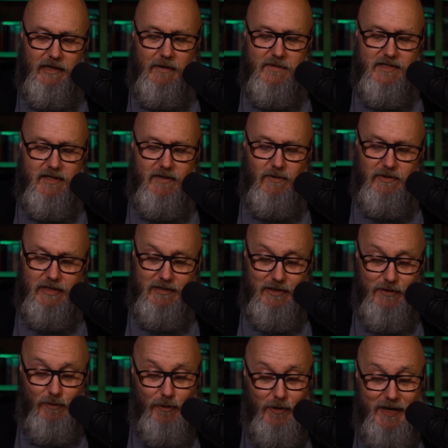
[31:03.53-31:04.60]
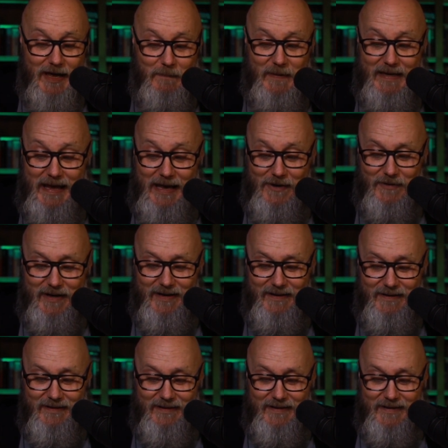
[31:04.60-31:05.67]
said, oh, let the Lord not be
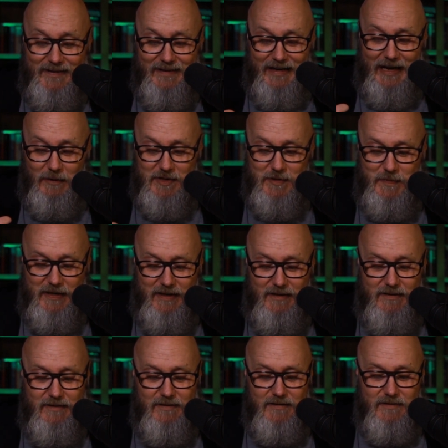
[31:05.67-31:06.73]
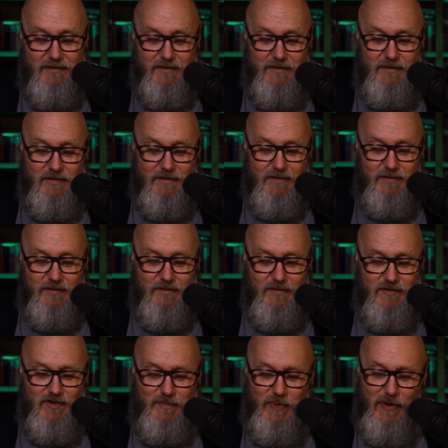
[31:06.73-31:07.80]
angry, and I will speak.
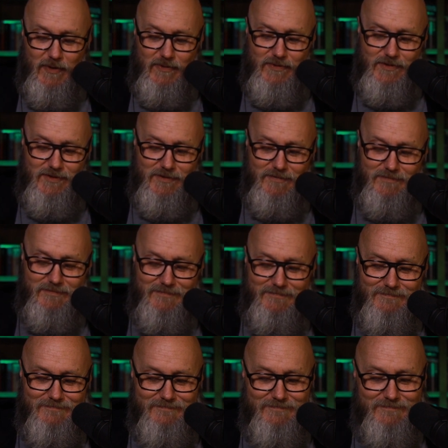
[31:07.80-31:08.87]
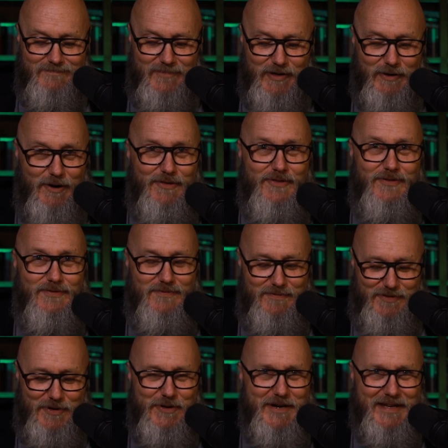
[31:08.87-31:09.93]
Suppose there are
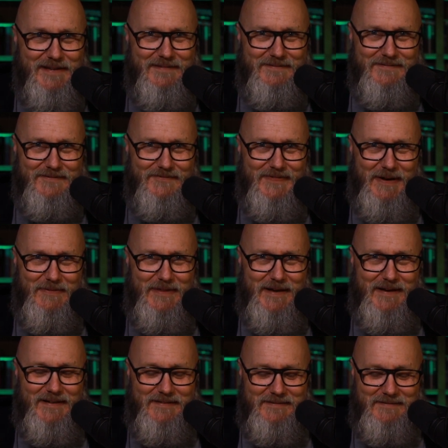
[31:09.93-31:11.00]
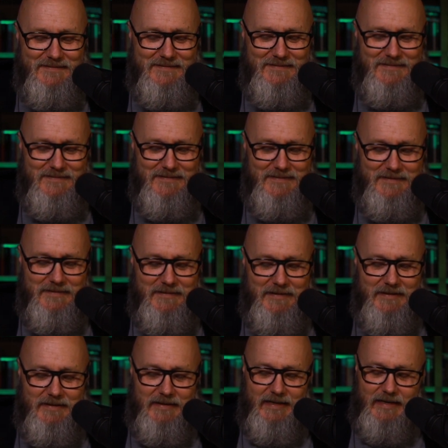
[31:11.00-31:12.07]
30 found there.
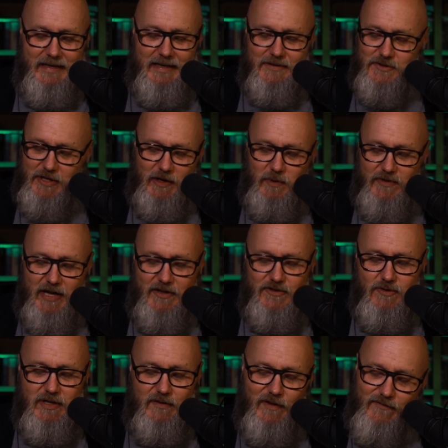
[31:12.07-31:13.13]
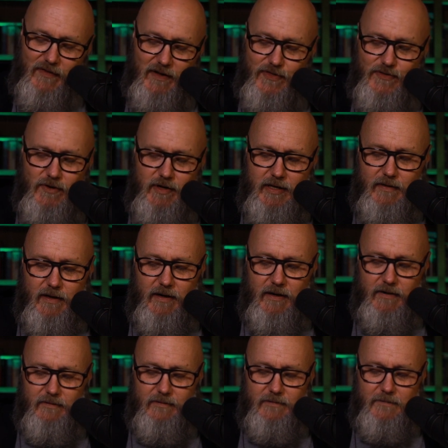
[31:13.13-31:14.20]
And he answered, I will not do it if I find 30
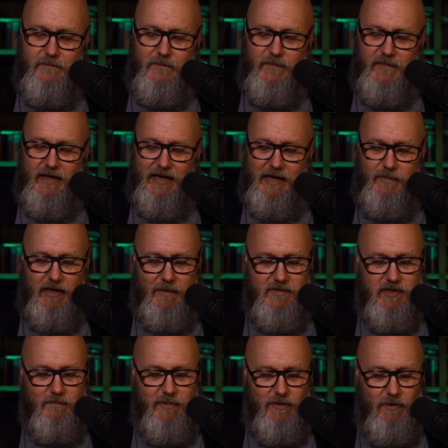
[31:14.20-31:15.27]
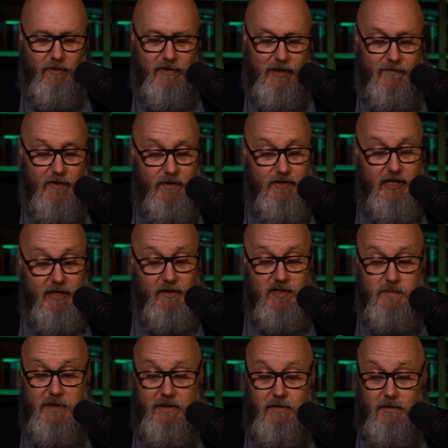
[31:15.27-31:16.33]
there. And Abraham said, Behold, I have undertaken to
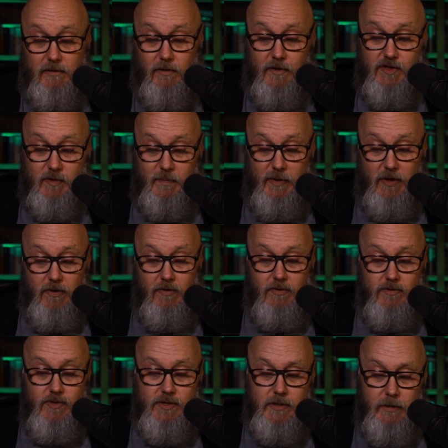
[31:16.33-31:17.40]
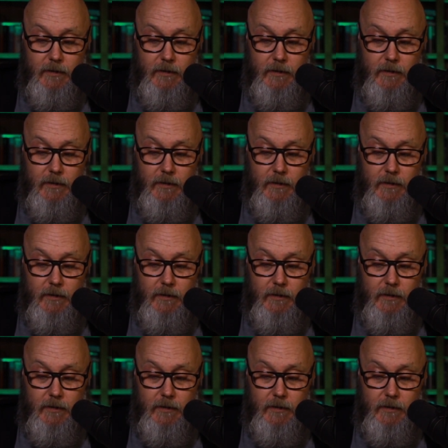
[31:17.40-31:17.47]
speak to the Lord. Suppose